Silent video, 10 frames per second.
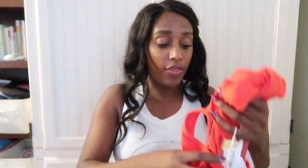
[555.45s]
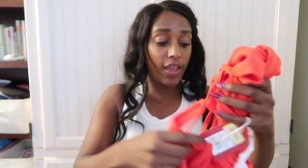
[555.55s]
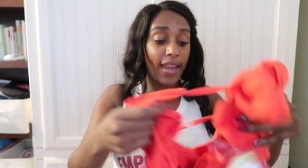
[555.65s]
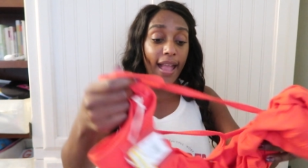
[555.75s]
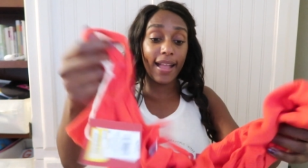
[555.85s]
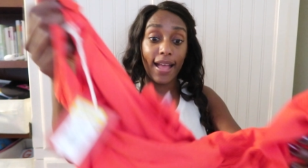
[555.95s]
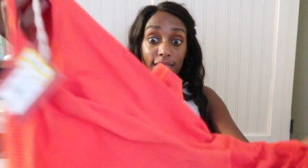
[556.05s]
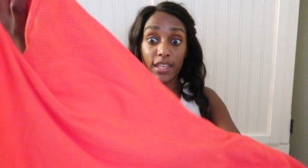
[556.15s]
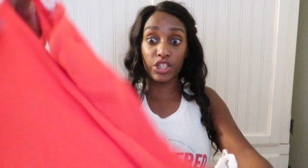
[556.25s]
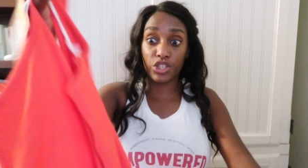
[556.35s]
Then I
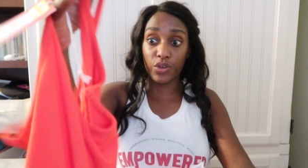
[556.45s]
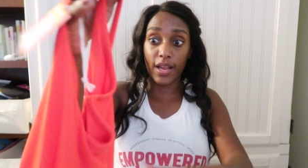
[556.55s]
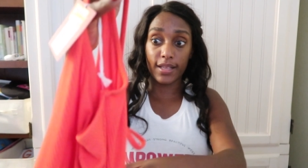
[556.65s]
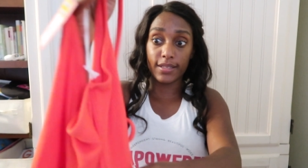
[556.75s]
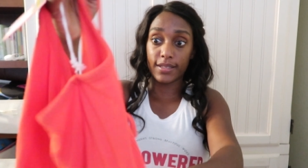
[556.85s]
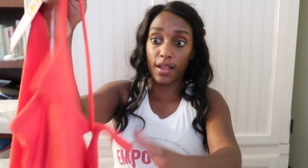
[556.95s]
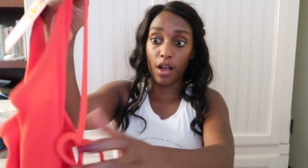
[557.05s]
got this dress.